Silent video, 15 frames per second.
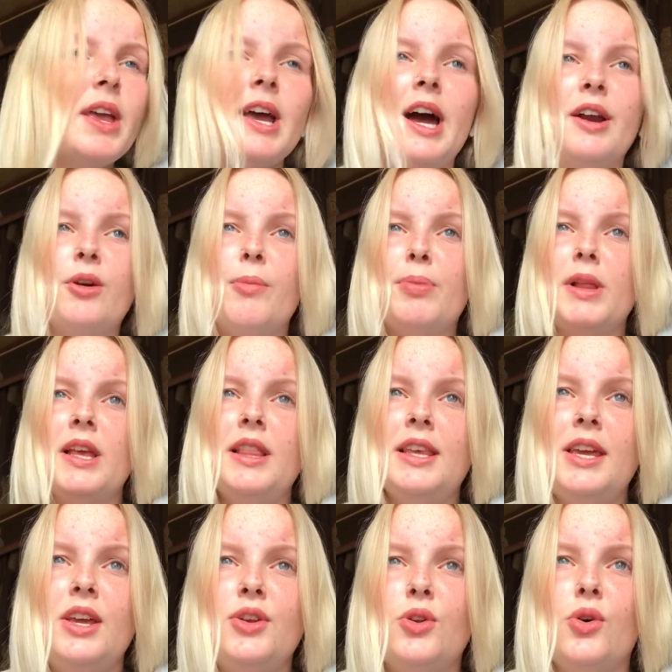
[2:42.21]
I'd
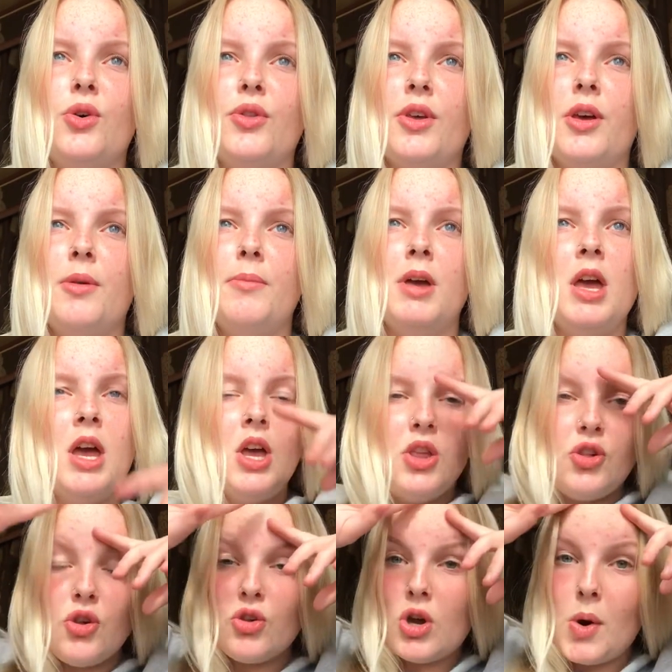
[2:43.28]
completely ignore them,
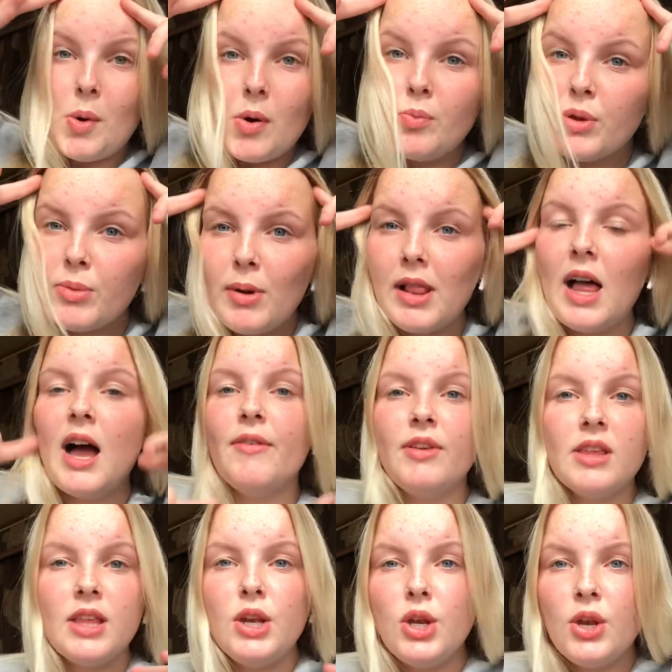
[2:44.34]
just go on with my life
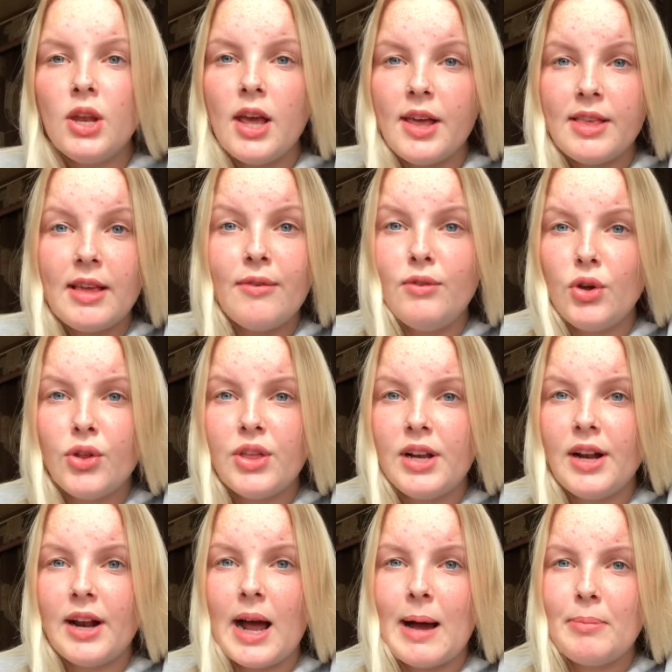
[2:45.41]
as if nothing
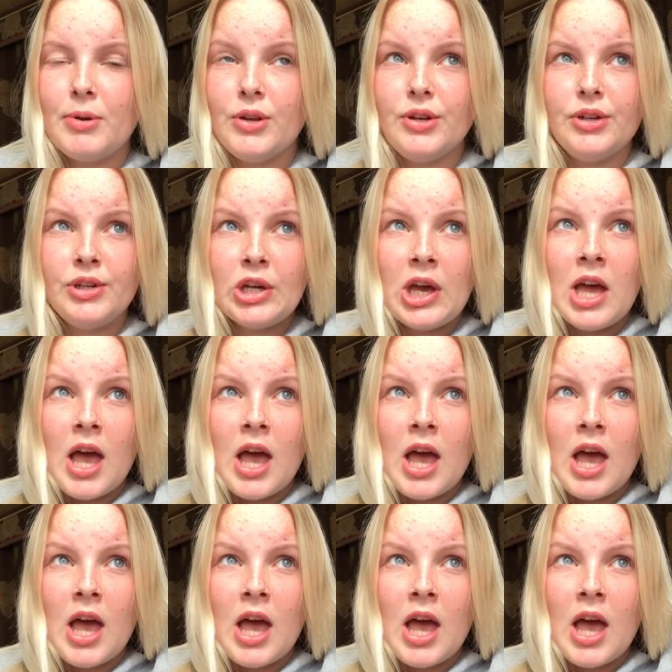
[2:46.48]
had happened,